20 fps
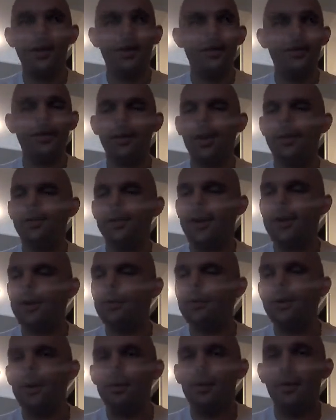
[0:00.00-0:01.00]
So that's how you
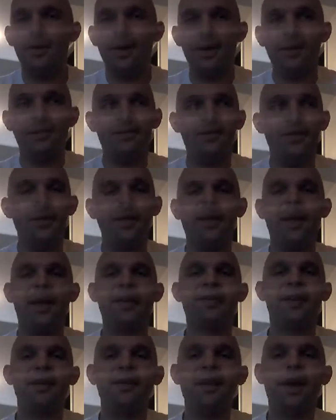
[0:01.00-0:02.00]
do a double lift.
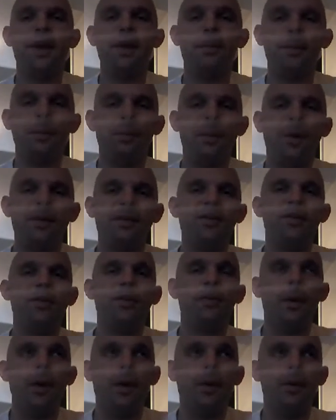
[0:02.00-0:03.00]
That's going to take a little bit of practice
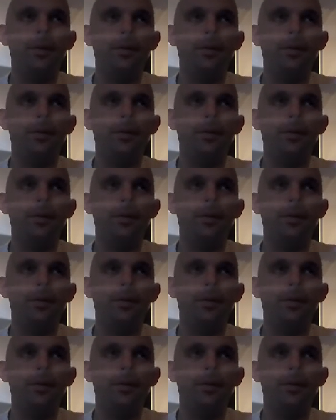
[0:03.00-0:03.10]
as well.